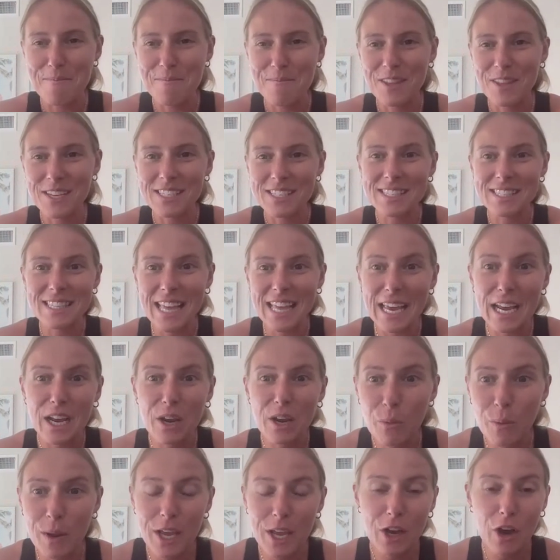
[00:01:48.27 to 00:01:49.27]
this
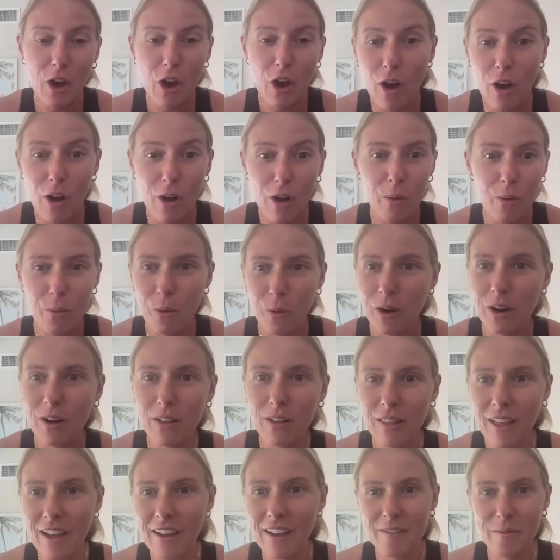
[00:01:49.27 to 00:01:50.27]
thing we call
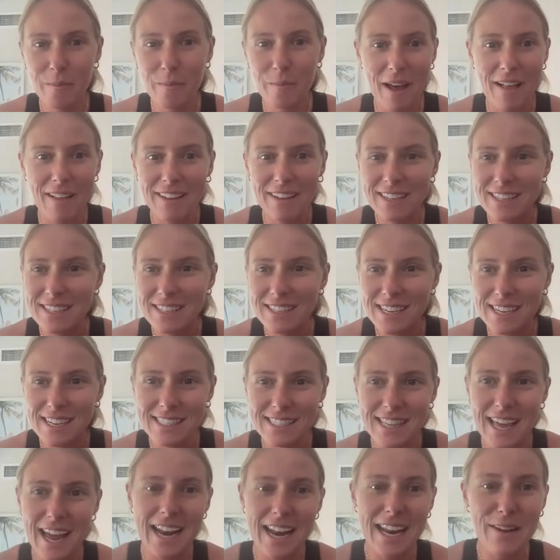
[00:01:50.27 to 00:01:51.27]
work-life balance.
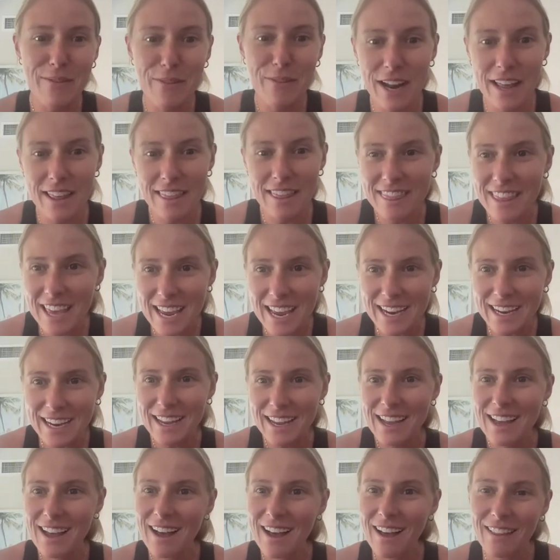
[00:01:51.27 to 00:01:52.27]
Is that even a thing?